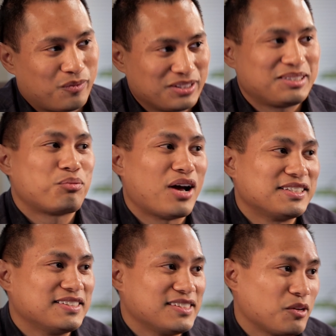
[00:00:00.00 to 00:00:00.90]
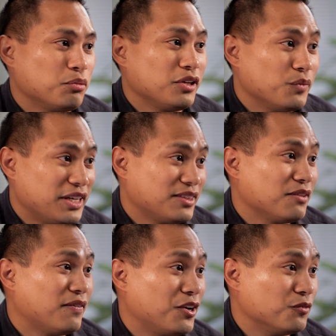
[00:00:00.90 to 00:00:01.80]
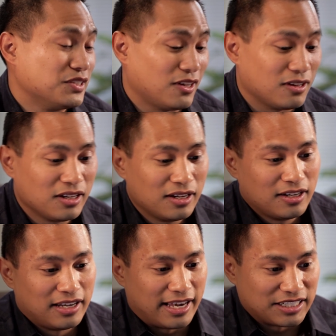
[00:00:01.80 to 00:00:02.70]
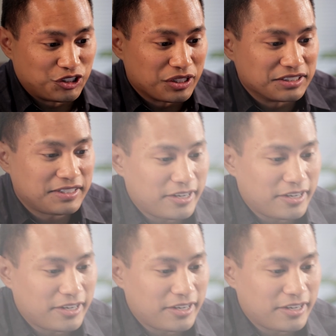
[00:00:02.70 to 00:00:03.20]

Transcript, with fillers: Once the process is complete, we get the final result. And as you can see